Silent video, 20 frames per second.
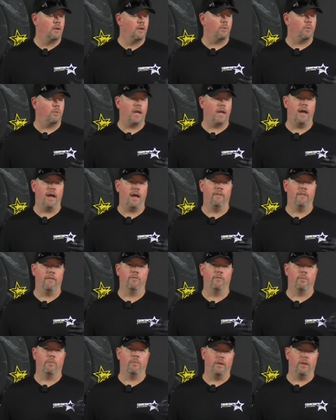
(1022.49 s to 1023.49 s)
We have
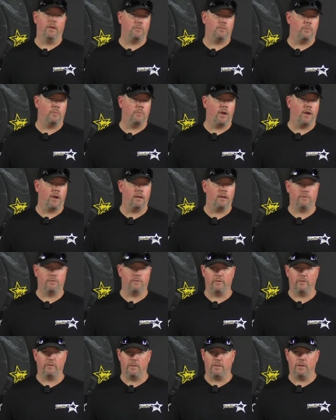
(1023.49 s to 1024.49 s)
replacement products
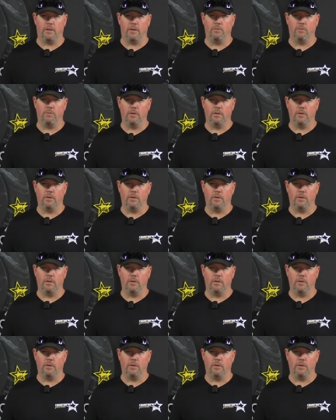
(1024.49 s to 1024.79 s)
for some of the